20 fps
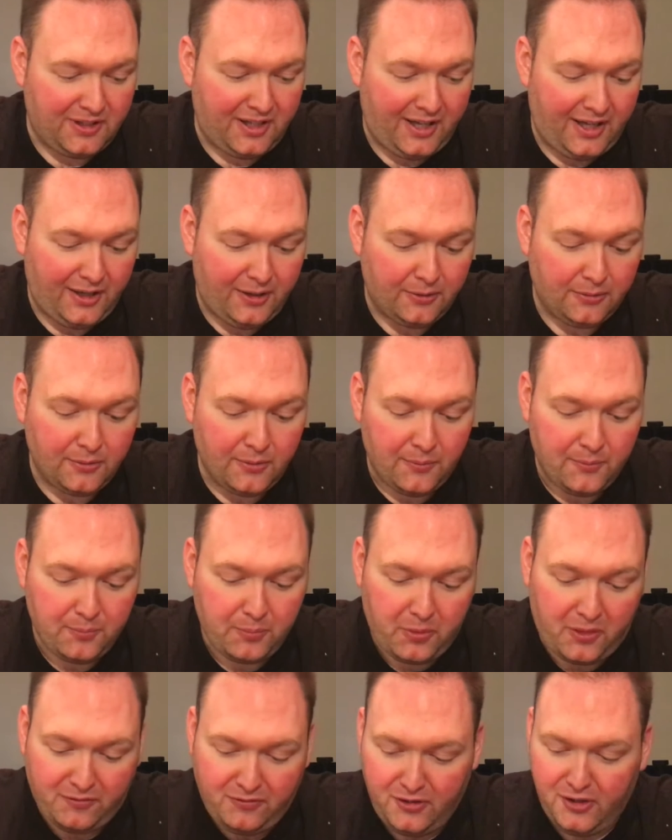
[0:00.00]
Now,
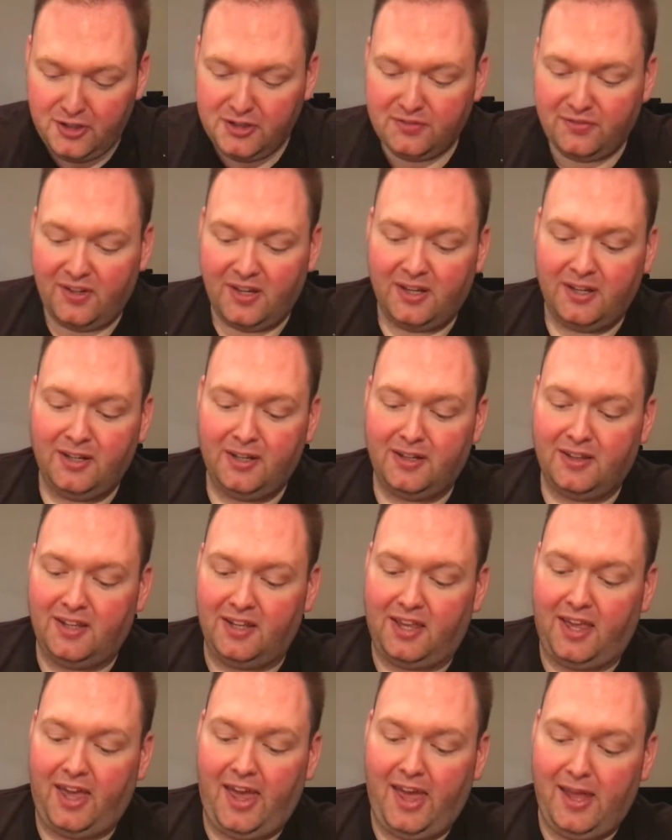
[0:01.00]
the first thing
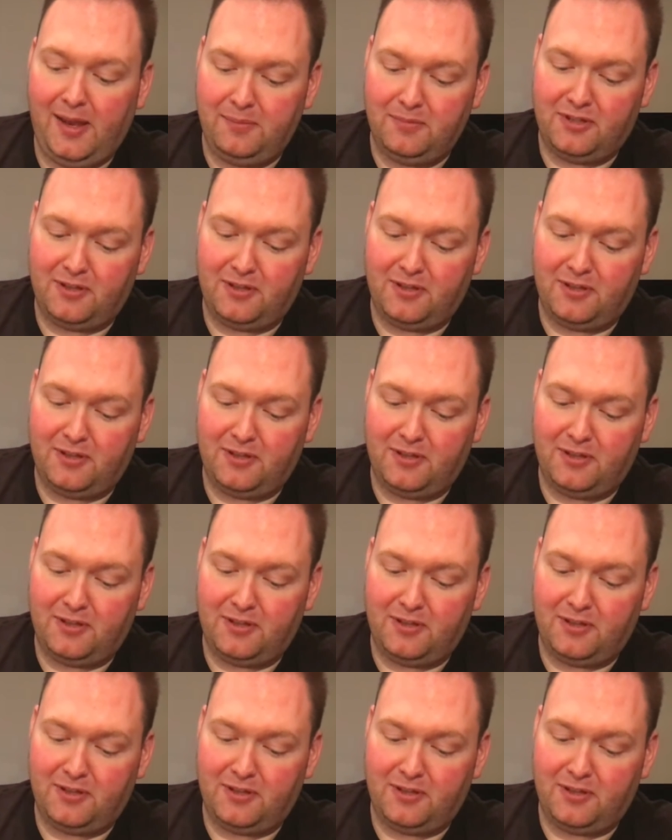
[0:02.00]
that came